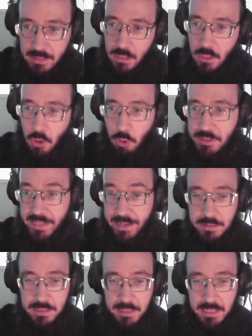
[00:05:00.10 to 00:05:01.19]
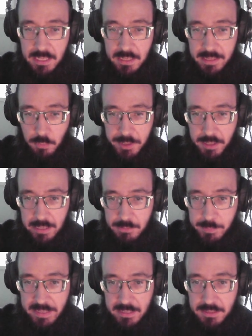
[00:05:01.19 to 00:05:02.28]
hold down the key where the common
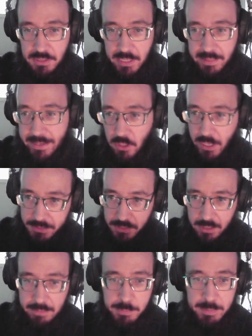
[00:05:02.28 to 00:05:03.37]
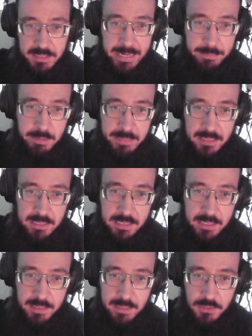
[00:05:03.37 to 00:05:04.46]
spell is, and that'll cause the common spell to happen
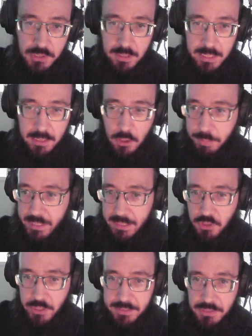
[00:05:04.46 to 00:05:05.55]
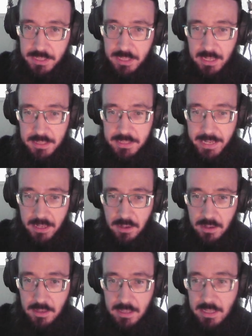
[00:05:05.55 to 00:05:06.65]
immediately, and then just click open on the chest, take
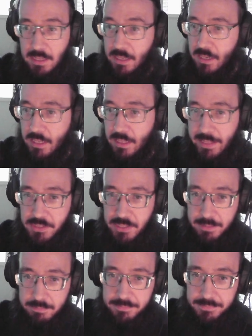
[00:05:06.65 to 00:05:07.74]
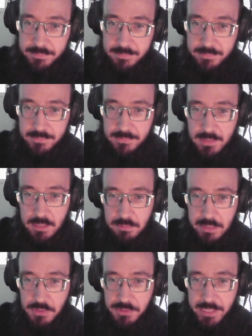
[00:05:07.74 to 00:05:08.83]
all, and then that's it.
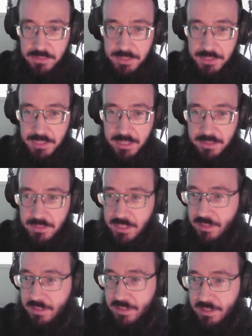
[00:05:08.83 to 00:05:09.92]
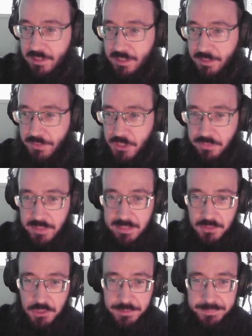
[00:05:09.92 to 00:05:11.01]
You've successfully saved the fishing village.